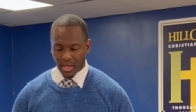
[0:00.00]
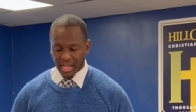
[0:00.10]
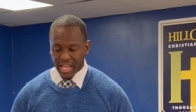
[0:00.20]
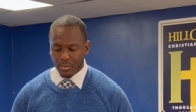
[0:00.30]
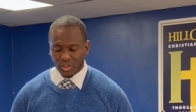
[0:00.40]

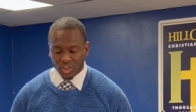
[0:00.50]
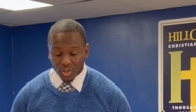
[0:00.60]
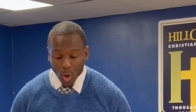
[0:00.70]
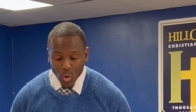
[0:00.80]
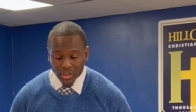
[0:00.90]
He was
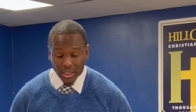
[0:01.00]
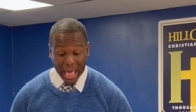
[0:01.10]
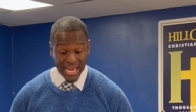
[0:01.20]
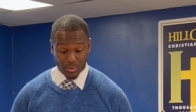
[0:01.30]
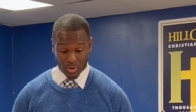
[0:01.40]
so
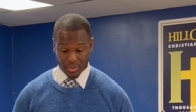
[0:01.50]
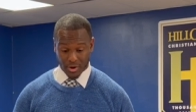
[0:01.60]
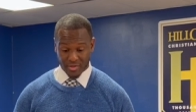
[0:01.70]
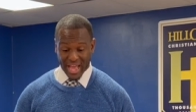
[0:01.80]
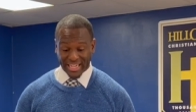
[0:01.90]
delighted with
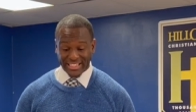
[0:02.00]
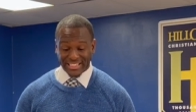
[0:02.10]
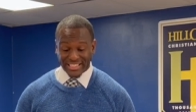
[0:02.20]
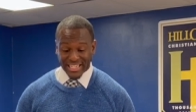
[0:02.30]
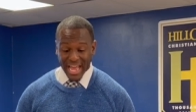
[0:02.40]
her that he
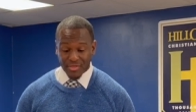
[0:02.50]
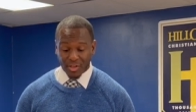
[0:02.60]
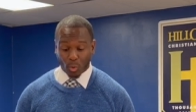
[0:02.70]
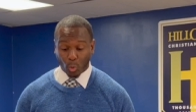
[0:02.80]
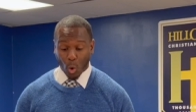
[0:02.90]
set the
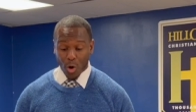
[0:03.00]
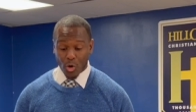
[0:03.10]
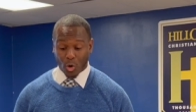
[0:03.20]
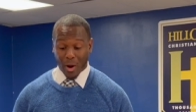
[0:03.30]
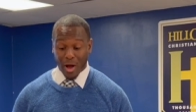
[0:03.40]
royal
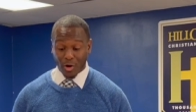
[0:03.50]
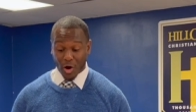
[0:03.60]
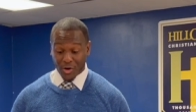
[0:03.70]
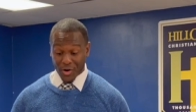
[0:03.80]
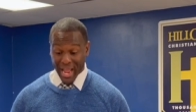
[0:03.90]
crown
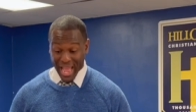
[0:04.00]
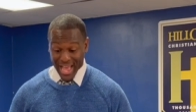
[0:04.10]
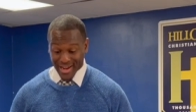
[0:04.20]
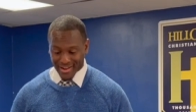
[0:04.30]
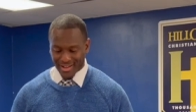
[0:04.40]
on her
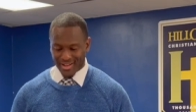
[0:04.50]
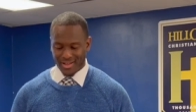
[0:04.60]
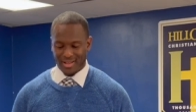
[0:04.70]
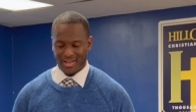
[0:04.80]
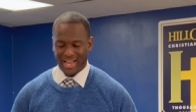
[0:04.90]
head
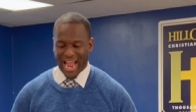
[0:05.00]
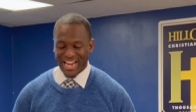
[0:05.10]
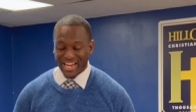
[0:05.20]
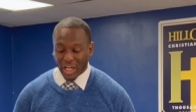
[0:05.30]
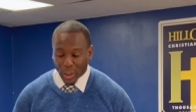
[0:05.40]
and
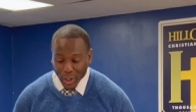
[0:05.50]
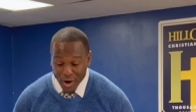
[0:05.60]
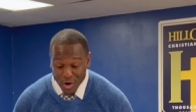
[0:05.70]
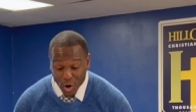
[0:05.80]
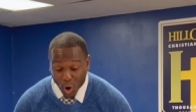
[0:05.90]

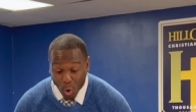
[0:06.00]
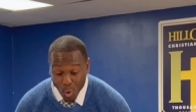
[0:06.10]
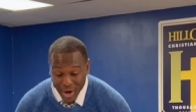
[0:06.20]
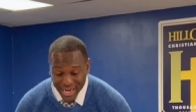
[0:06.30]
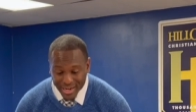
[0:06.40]
declared her
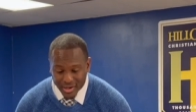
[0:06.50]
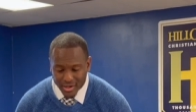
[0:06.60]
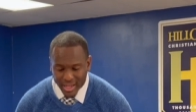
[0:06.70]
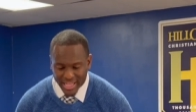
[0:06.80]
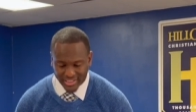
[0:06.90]
queen
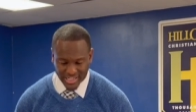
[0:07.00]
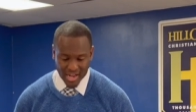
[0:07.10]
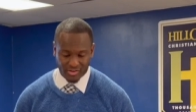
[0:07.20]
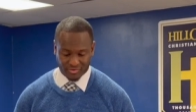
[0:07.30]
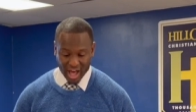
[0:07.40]
instead
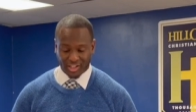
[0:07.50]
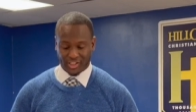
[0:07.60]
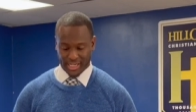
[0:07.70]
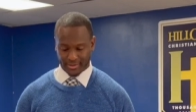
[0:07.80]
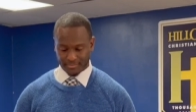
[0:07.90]
of
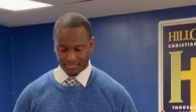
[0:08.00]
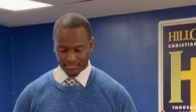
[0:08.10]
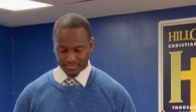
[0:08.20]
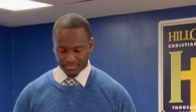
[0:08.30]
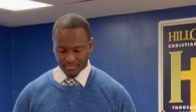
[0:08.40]
Vashti.
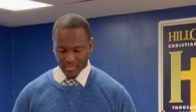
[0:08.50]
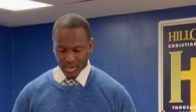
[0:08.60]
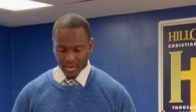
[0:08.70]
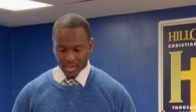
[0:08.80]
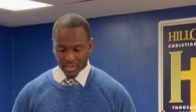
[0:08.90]

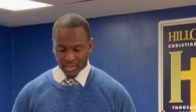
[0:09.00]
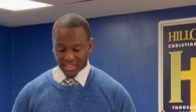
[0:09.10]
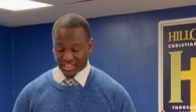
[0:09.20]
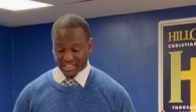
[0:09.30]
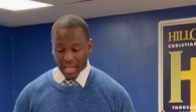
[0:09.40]
To
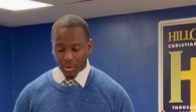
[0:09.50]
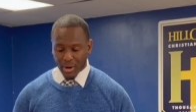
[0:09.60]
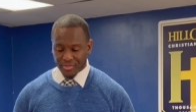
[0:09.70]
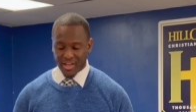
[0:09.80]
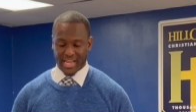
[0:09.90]

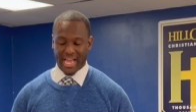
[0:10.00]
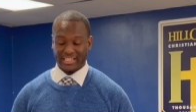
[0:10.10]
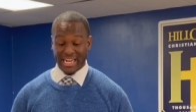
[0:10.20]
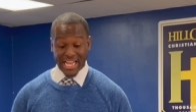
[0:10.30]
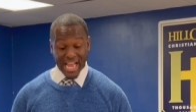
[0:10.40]
celebrate the
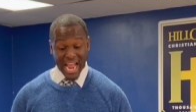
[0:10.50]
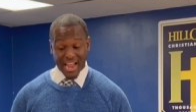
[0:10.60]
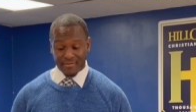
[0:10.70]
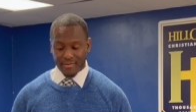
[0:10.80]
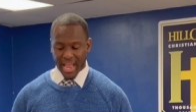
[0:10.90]
occasion, he
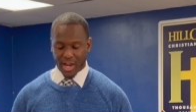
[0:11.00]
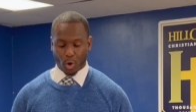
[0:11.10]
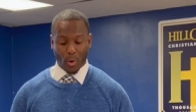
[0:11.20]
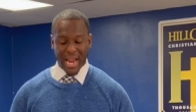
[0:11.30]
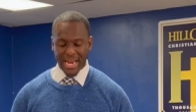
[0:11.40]
gave a
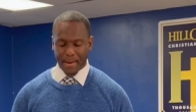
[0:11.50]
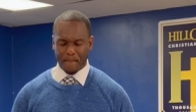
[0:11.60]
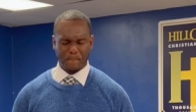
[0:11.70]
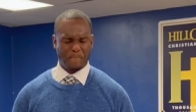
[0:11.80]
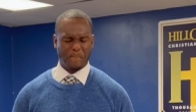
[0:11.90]
great
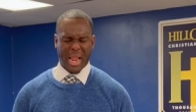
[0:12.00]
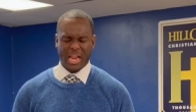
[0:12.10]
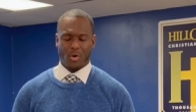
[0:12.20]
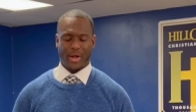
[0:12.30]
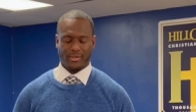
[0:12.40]

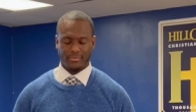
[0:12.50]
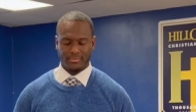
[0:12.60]
banquet